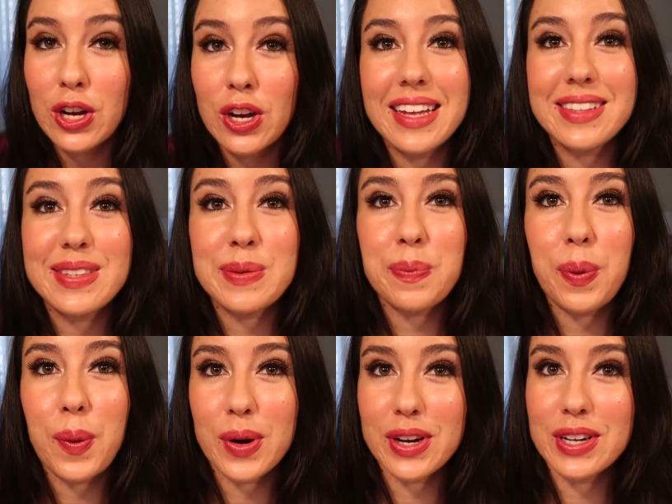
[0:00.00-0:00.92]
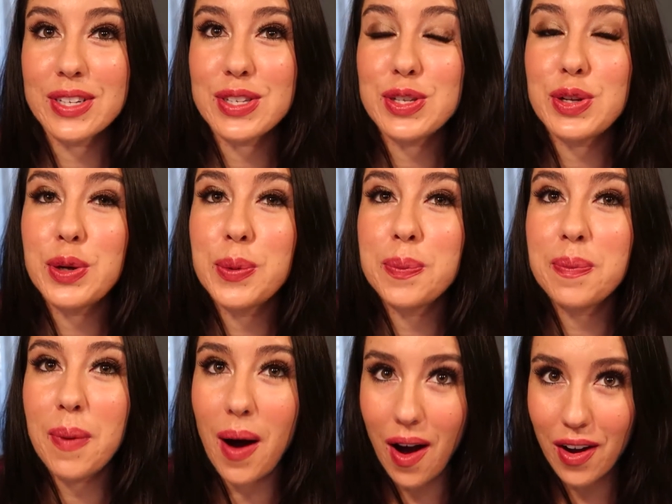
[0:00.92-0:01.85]
It's important to
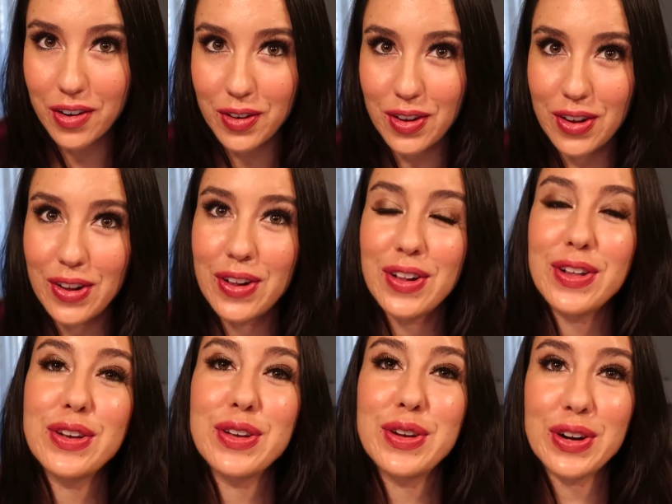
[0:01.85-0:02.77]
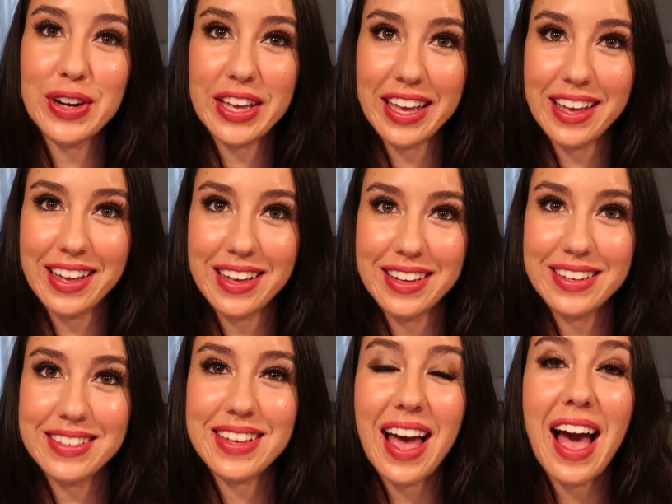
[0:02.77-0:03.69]
model your
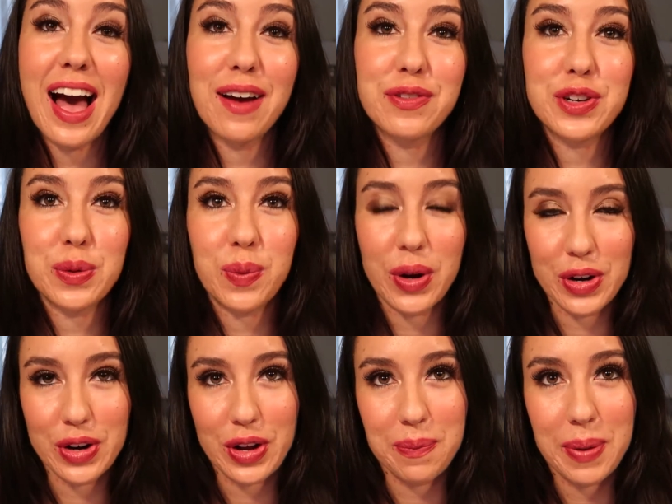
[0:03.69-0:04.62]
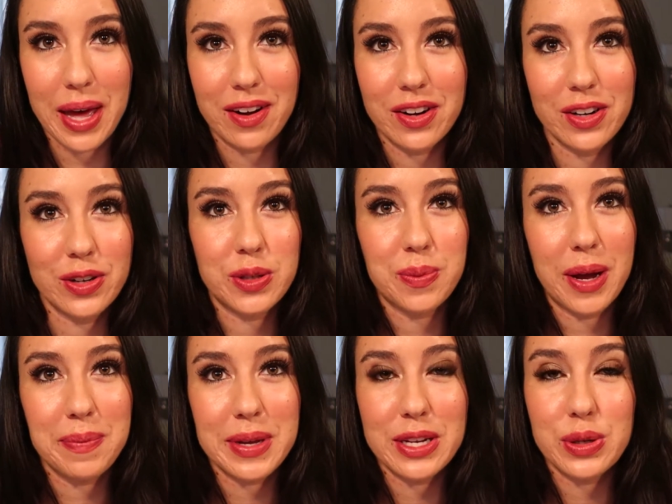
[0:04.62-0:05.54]
gigs after what your competitors
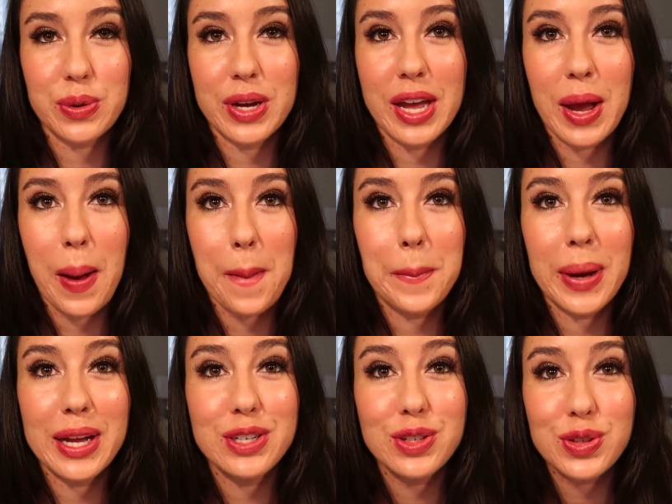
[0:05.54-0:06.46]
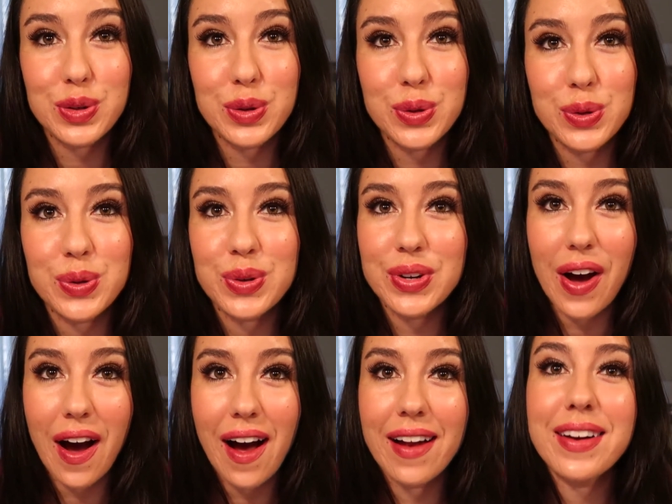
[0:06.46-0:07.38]
might be doing, but do
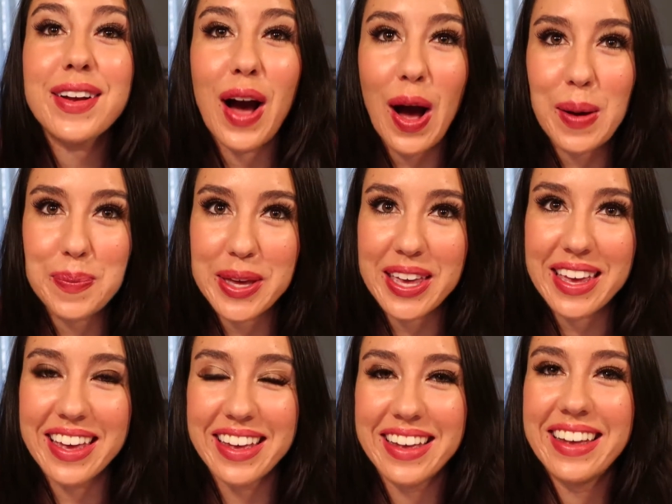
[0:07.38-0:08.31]
not copy.